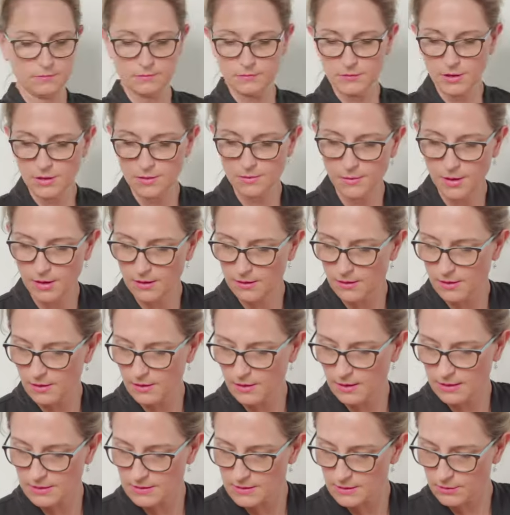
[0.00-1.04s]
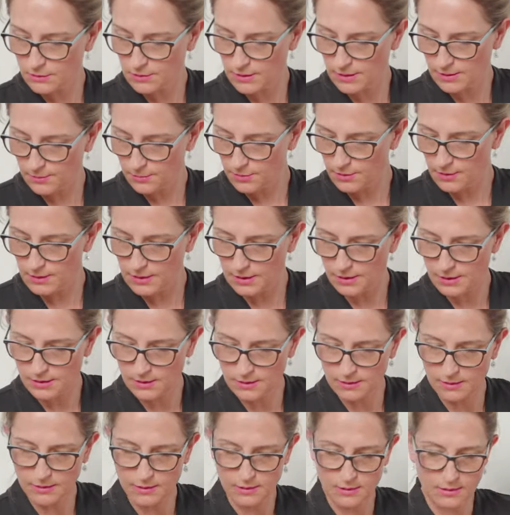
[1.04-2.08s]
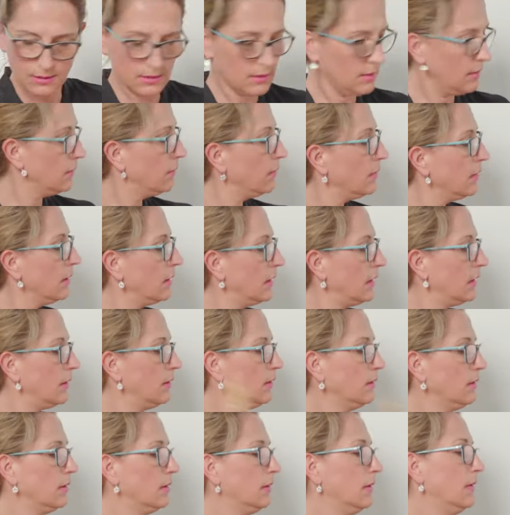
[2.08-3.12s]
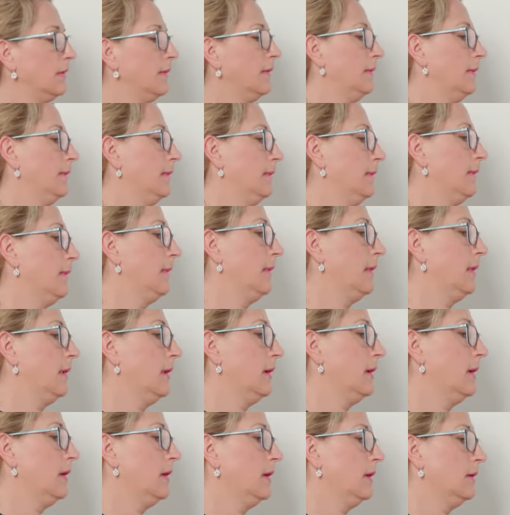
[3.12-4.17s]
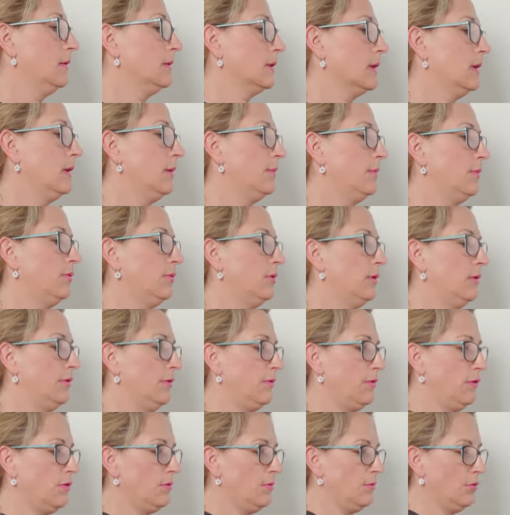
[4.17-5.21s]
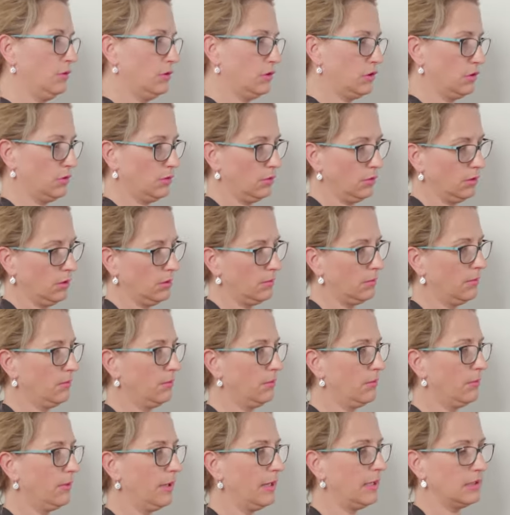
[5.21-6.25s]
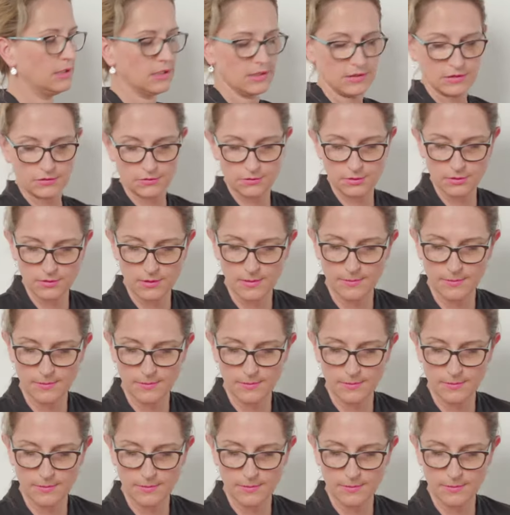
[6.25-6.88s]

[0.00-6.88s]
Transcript: Nope, I think that's looking pretty good. Just going to put a few more taller wheat just through the